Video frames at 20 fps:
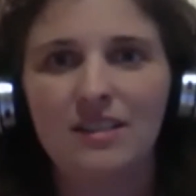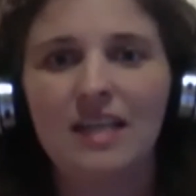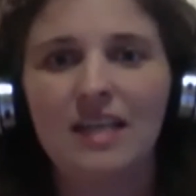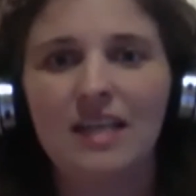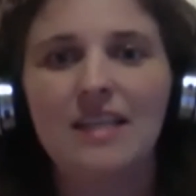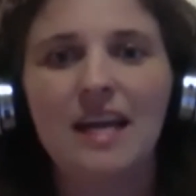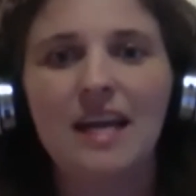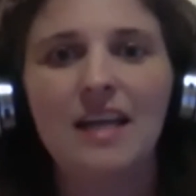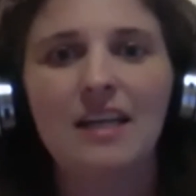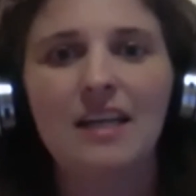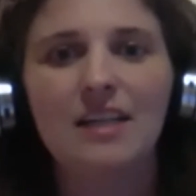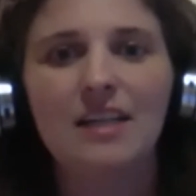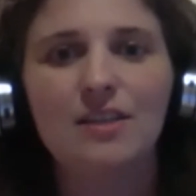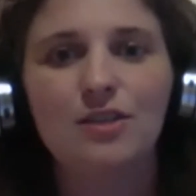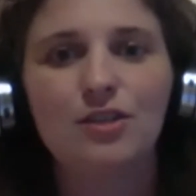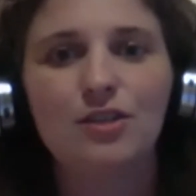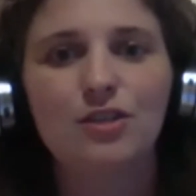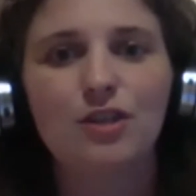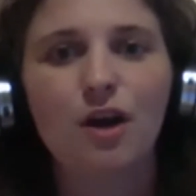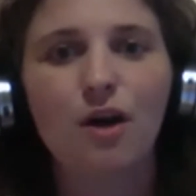They take it
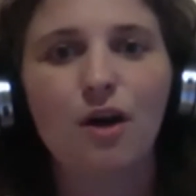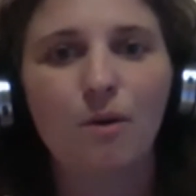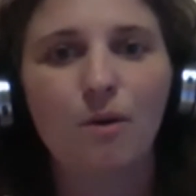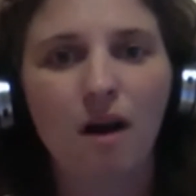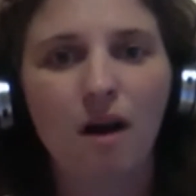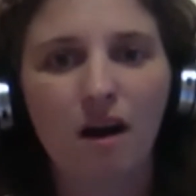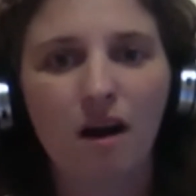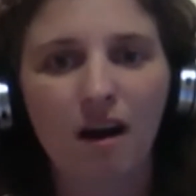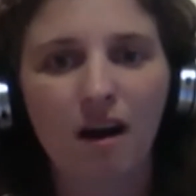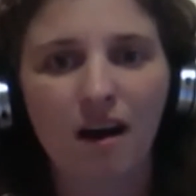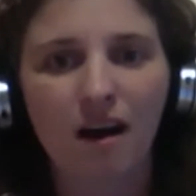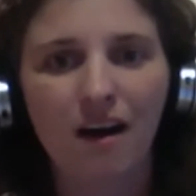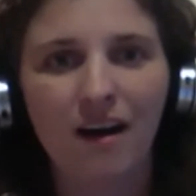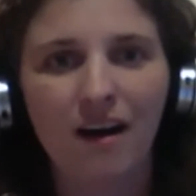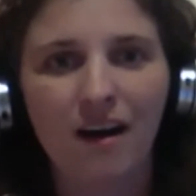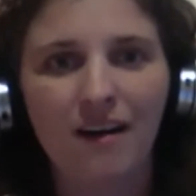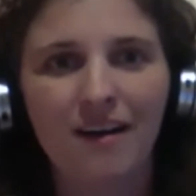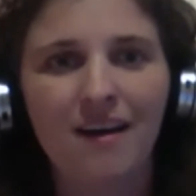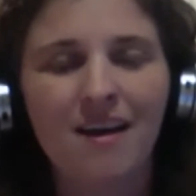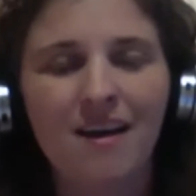so
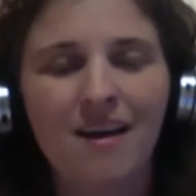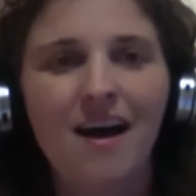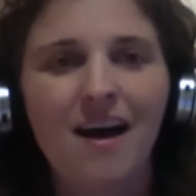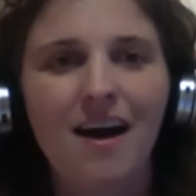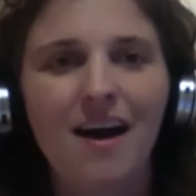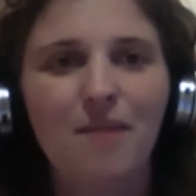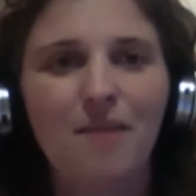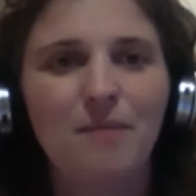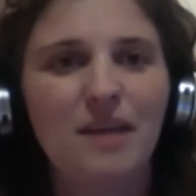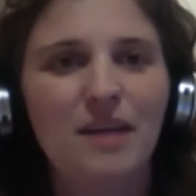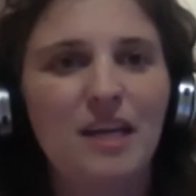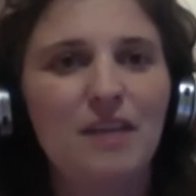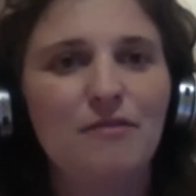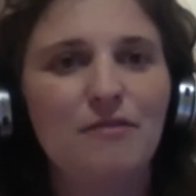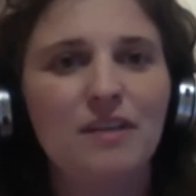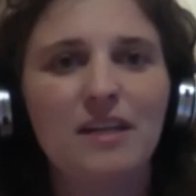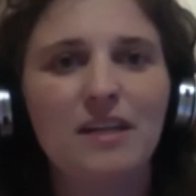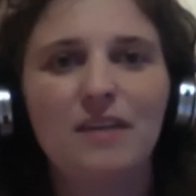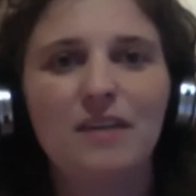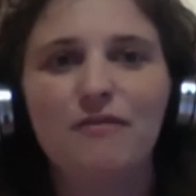hard.
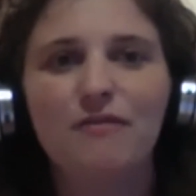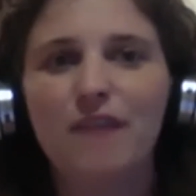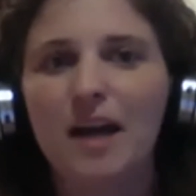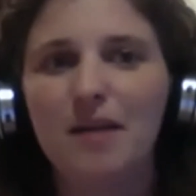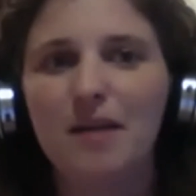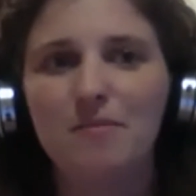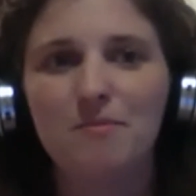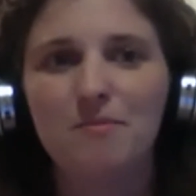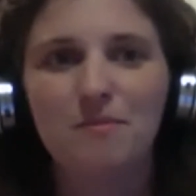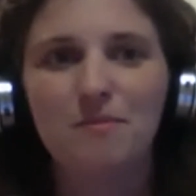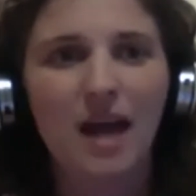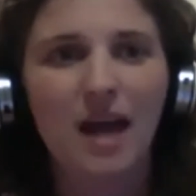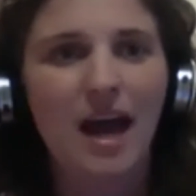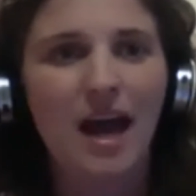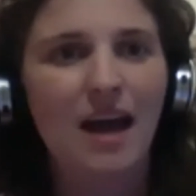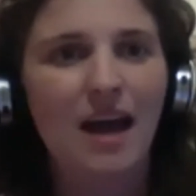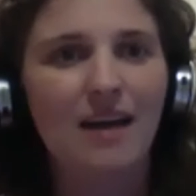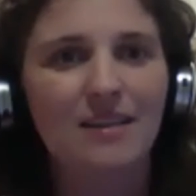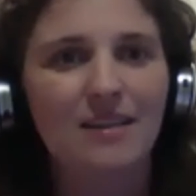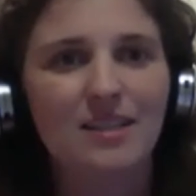Even if I'm
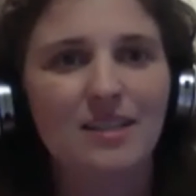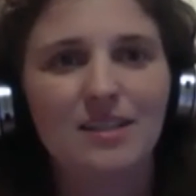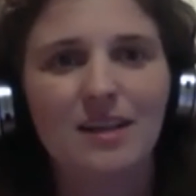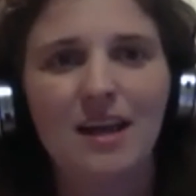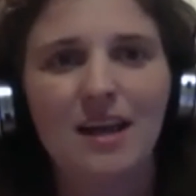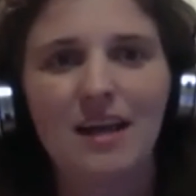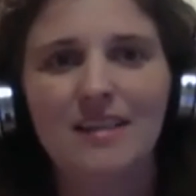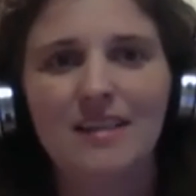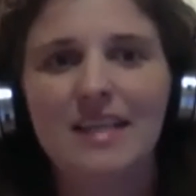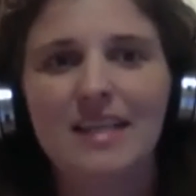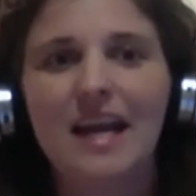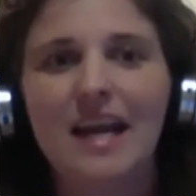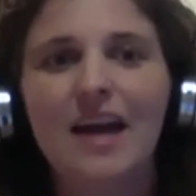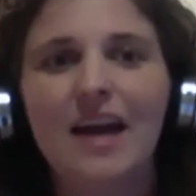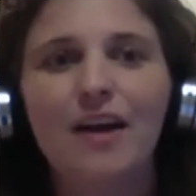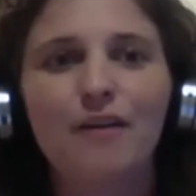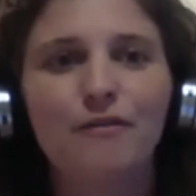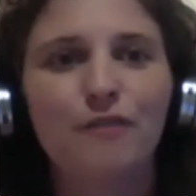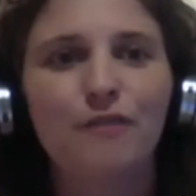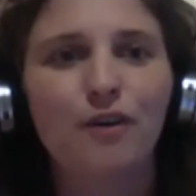as
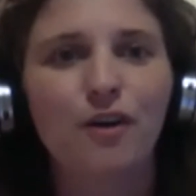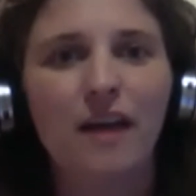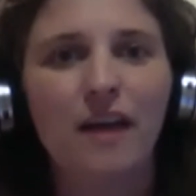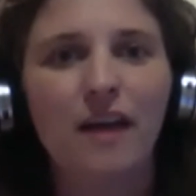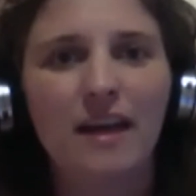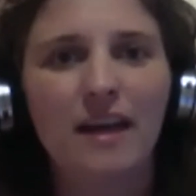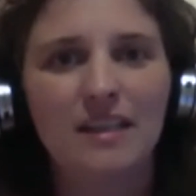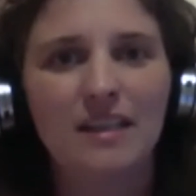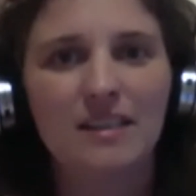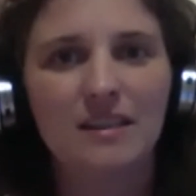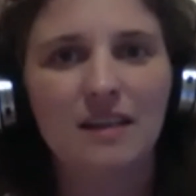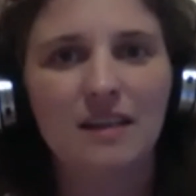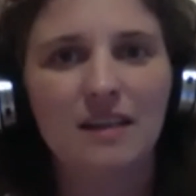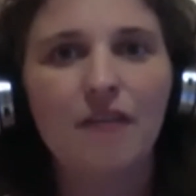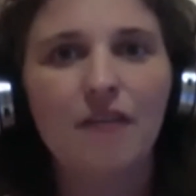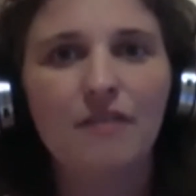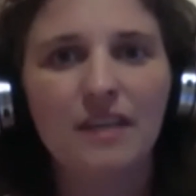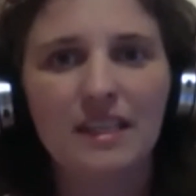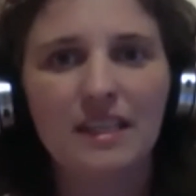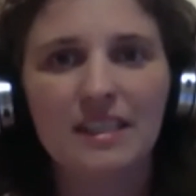careful and as
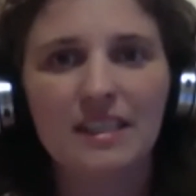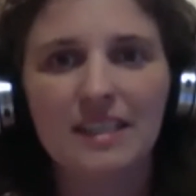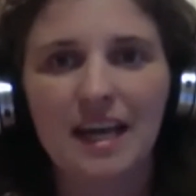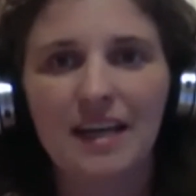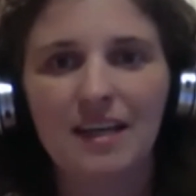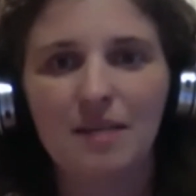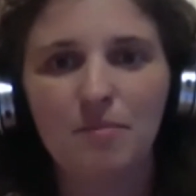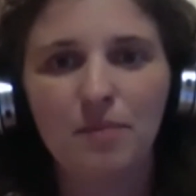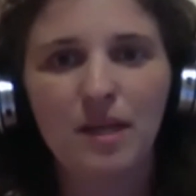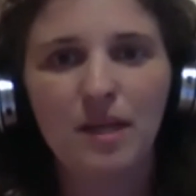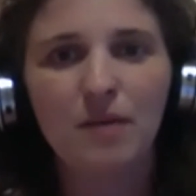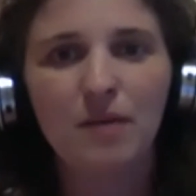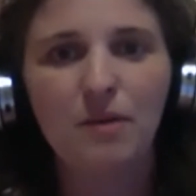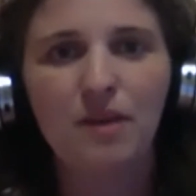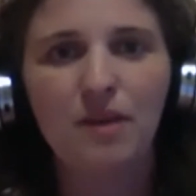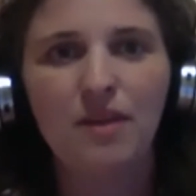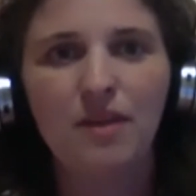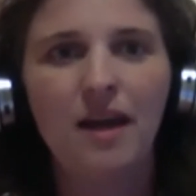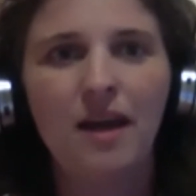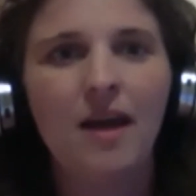loving as I could be
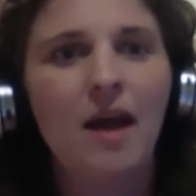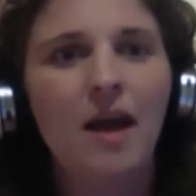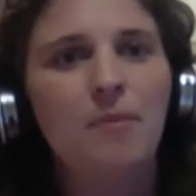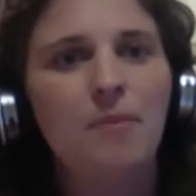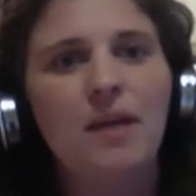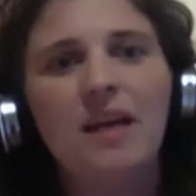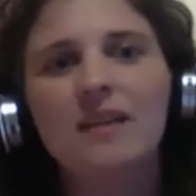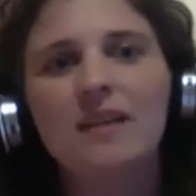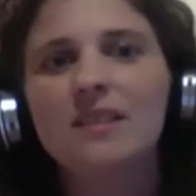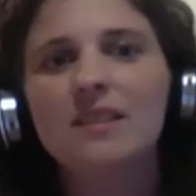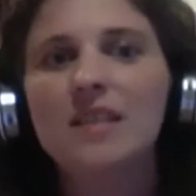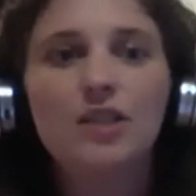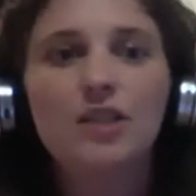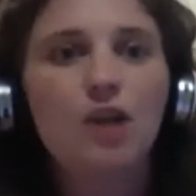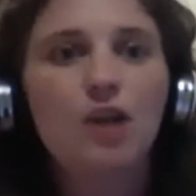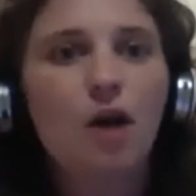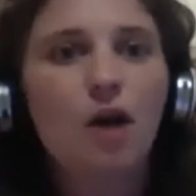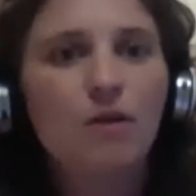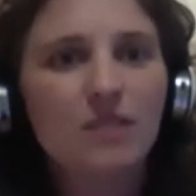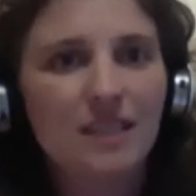with it, because they
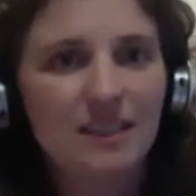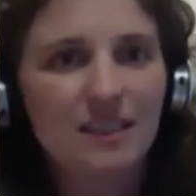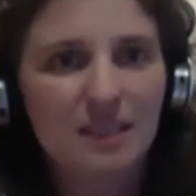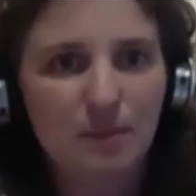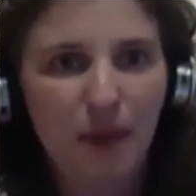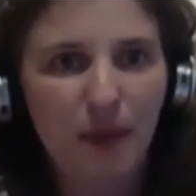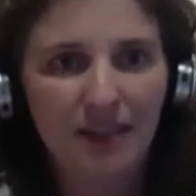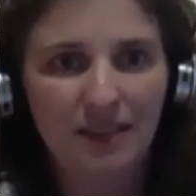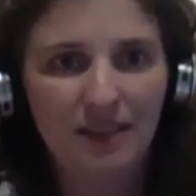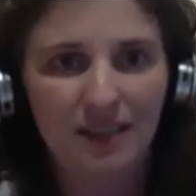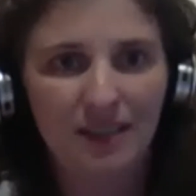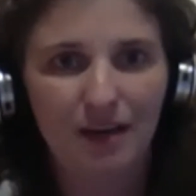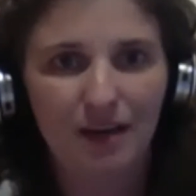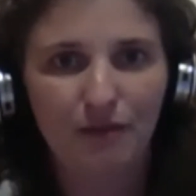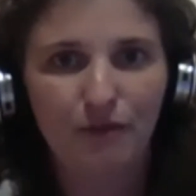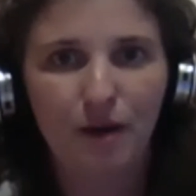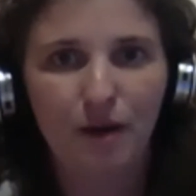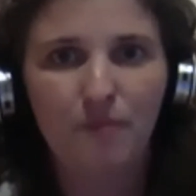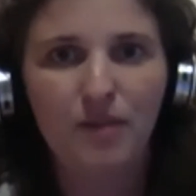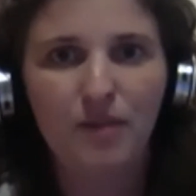don't expect it
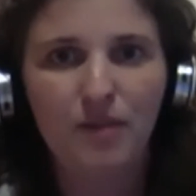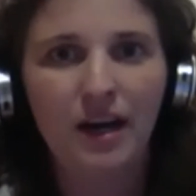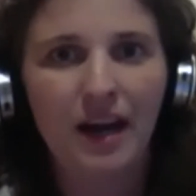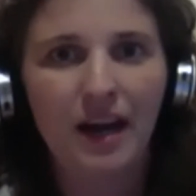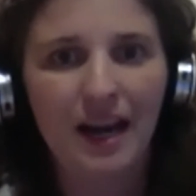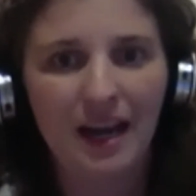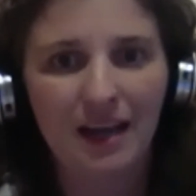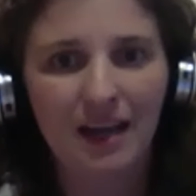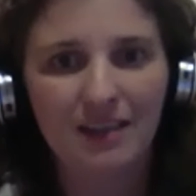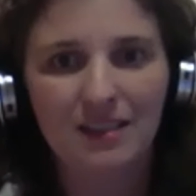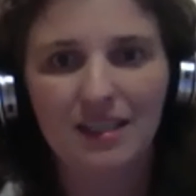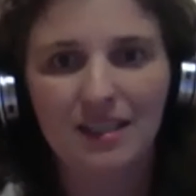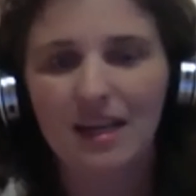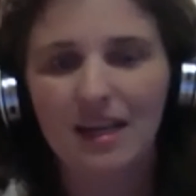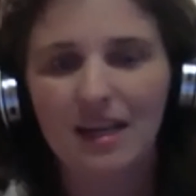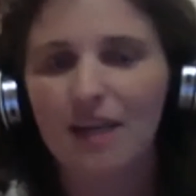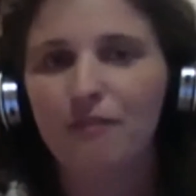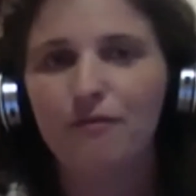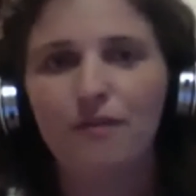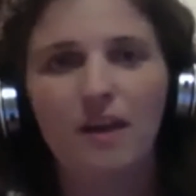from their aunt.
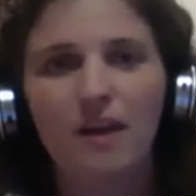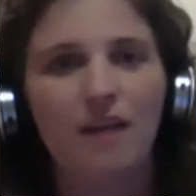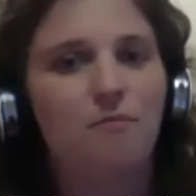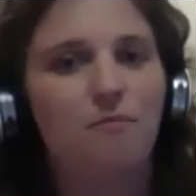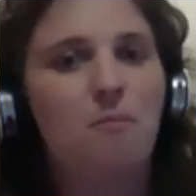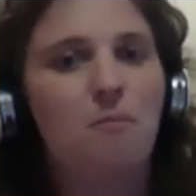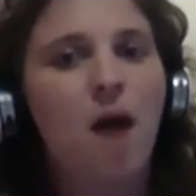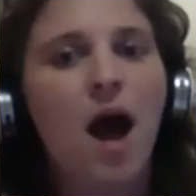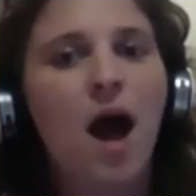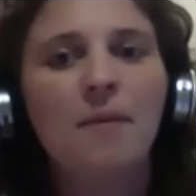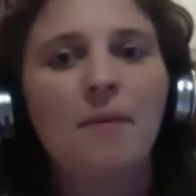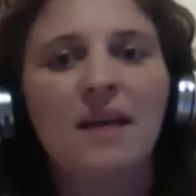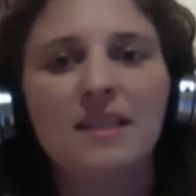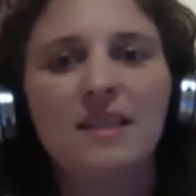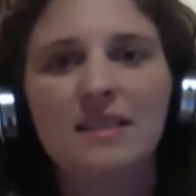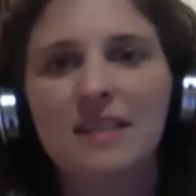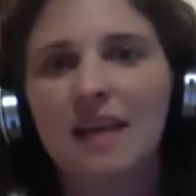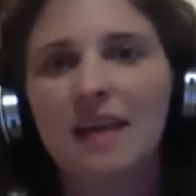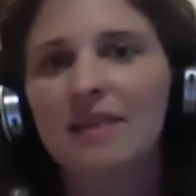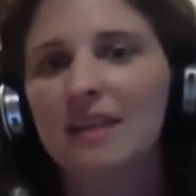If mom
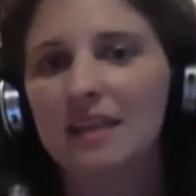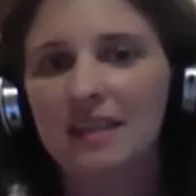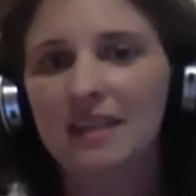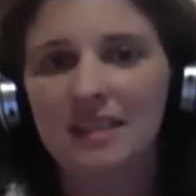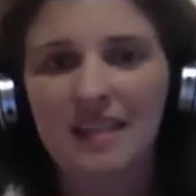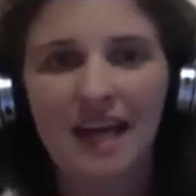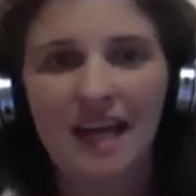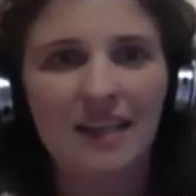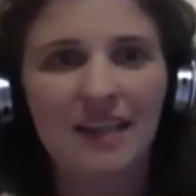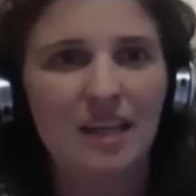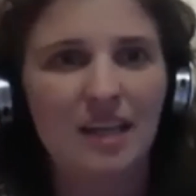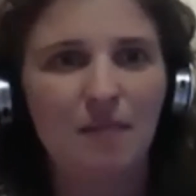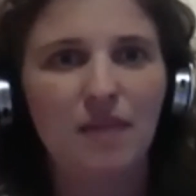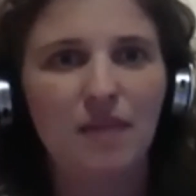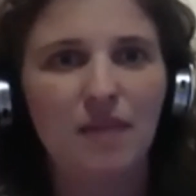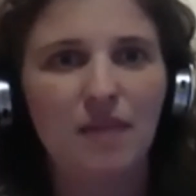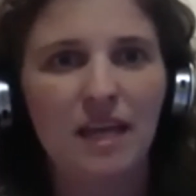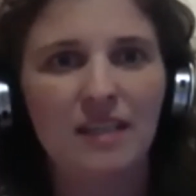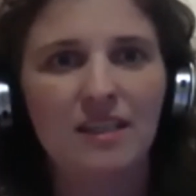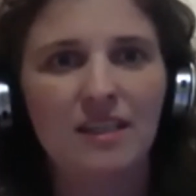had said the exact same
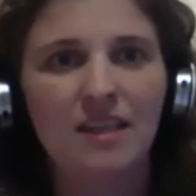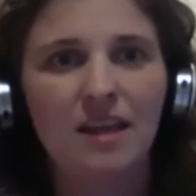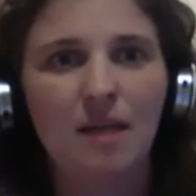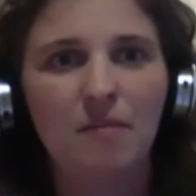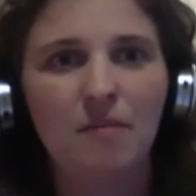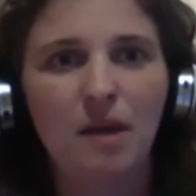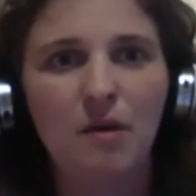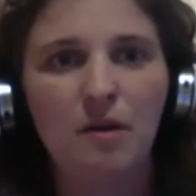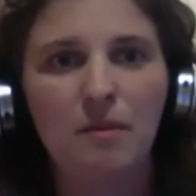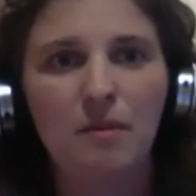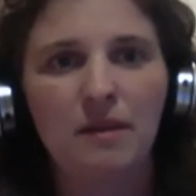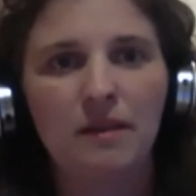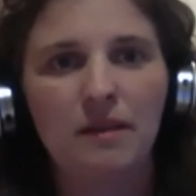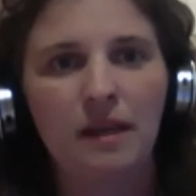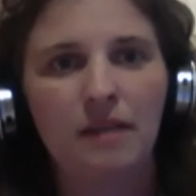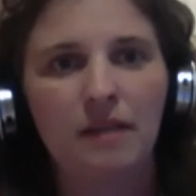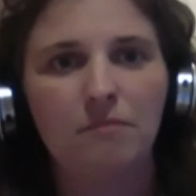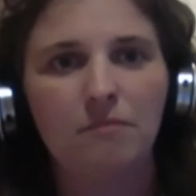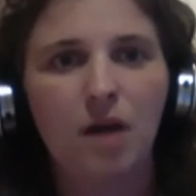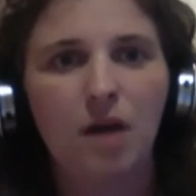thing to them, they would have been
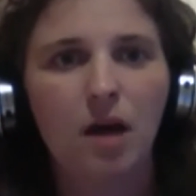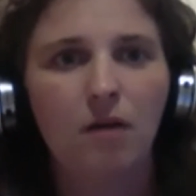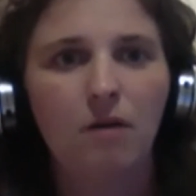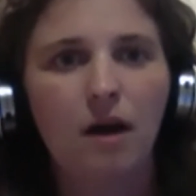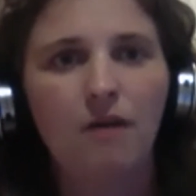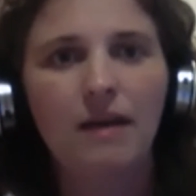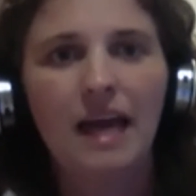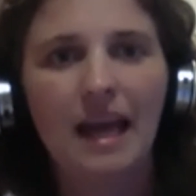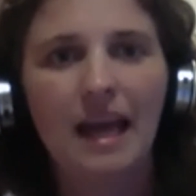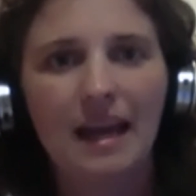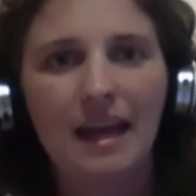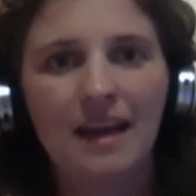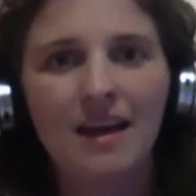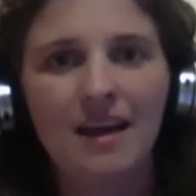like, oh, okay.